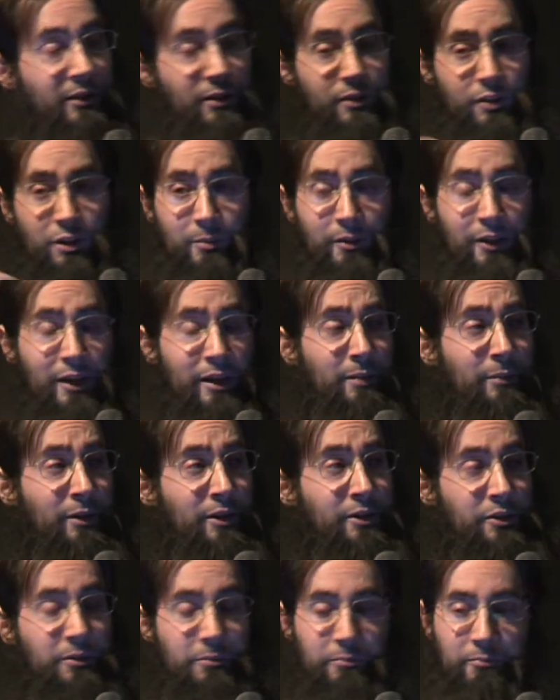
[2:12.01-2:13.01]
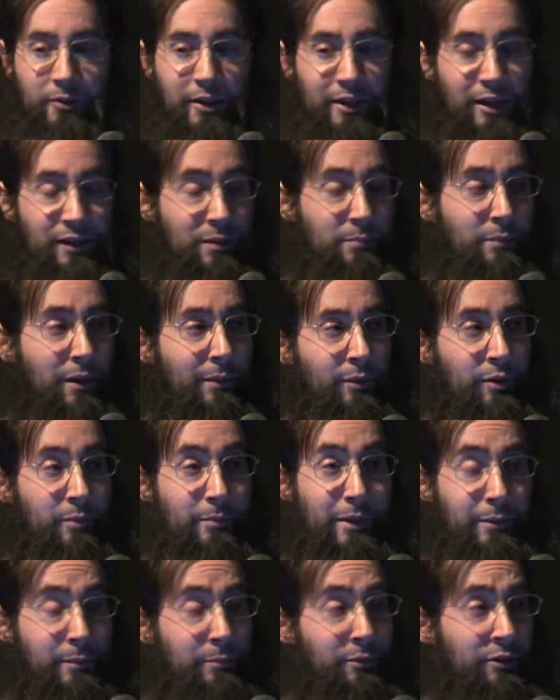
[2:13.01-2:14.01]
Shoot them in the head a bunch, they get the memo to
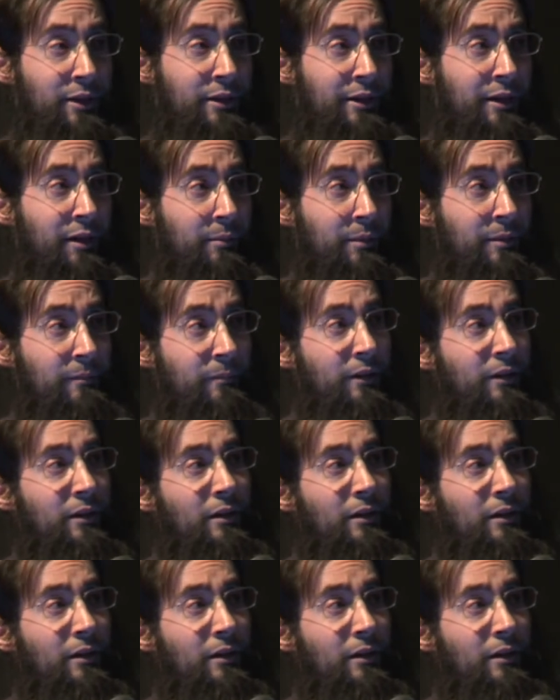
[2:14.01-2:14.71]
maybe put on a helmet.